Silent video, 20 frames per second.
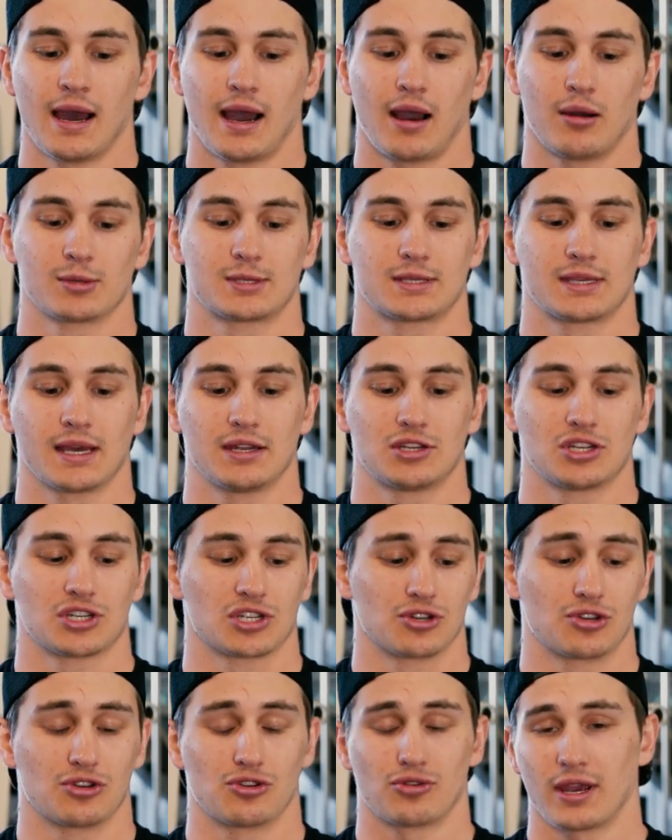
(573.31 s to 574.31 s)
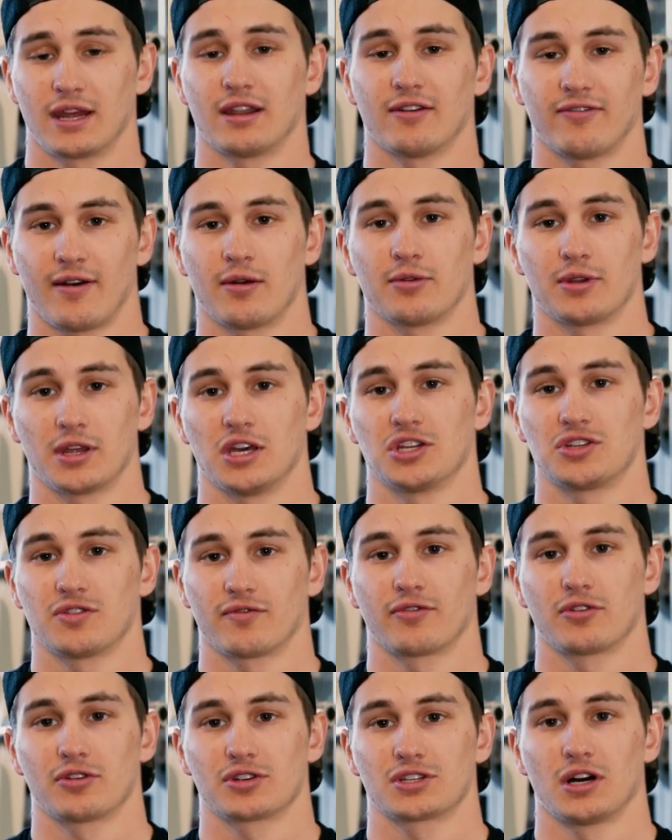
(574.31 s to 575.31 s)
I would say just create a foundation
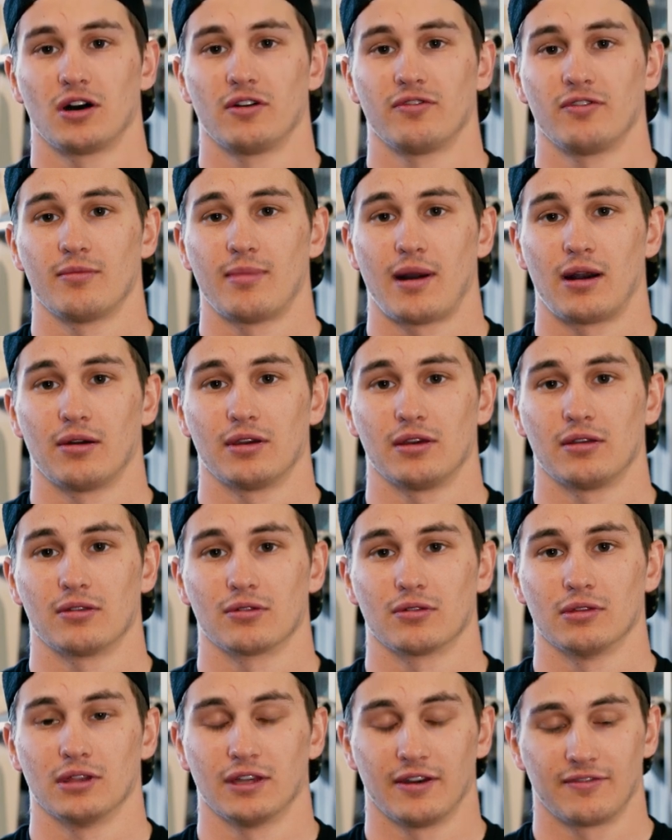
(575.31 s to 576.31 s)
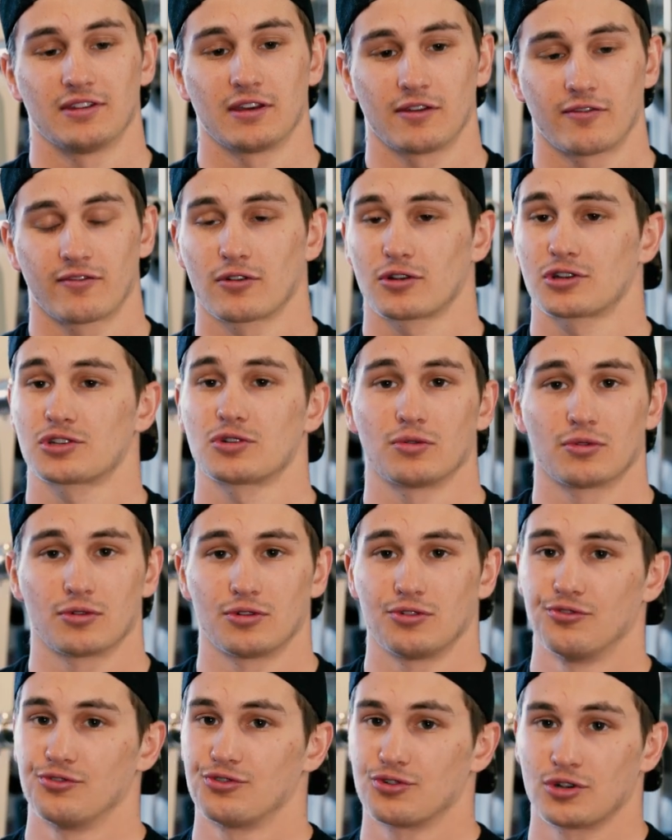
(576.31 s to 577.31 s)
for yourself about either lifting first or
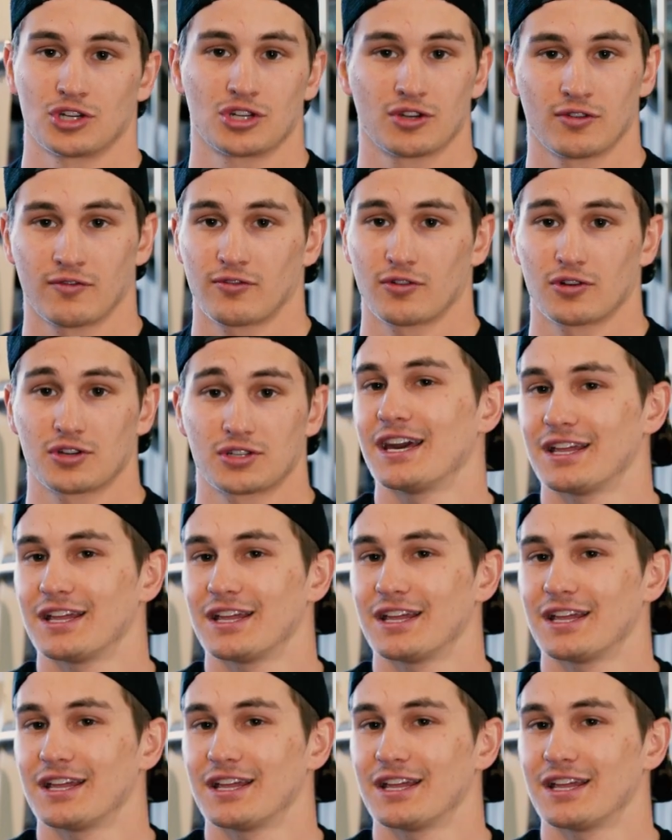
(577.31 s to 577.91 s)
nutrition first.